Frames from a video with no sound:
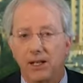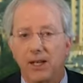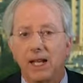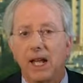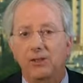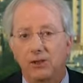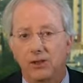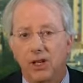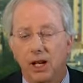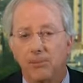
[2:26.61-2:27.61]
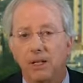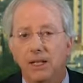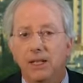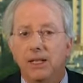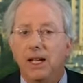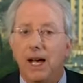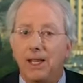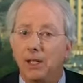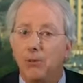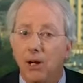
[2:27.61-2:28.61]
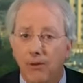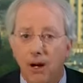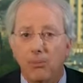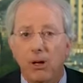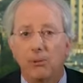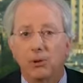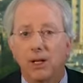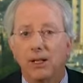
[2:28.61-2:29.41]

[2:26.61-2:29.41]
That has to stop. I think one of our problems right